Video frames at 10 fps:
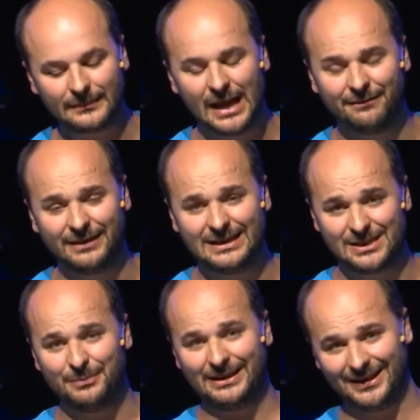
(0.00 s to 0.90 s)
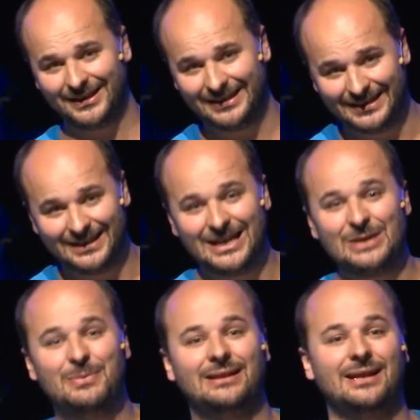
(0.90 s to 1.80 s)
I think it's a pity,
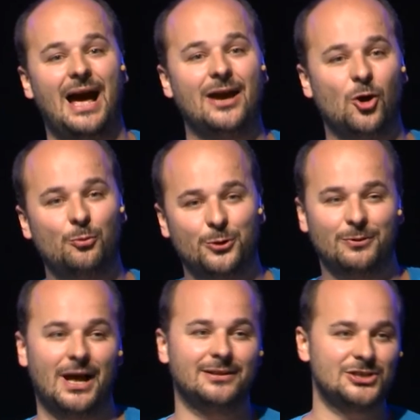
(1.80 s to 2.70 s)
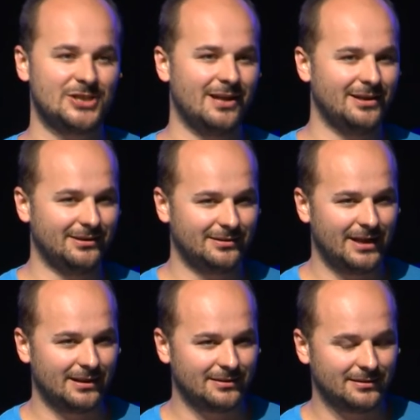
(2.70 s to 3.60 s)
but I hope you will understand it,
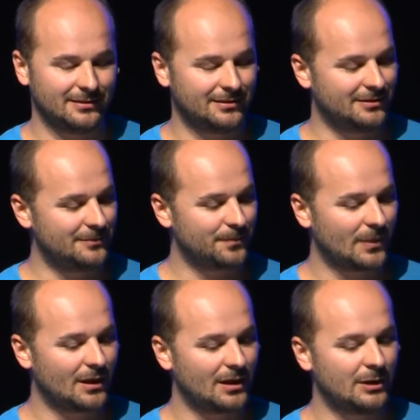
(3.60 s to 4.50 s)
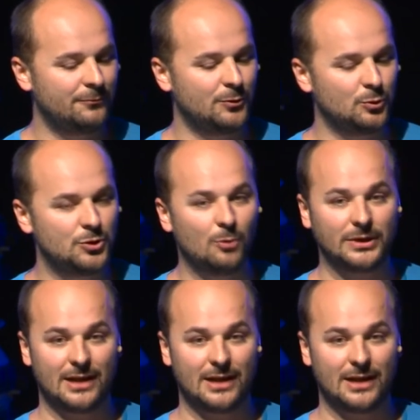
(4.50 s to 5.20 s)
that if you don't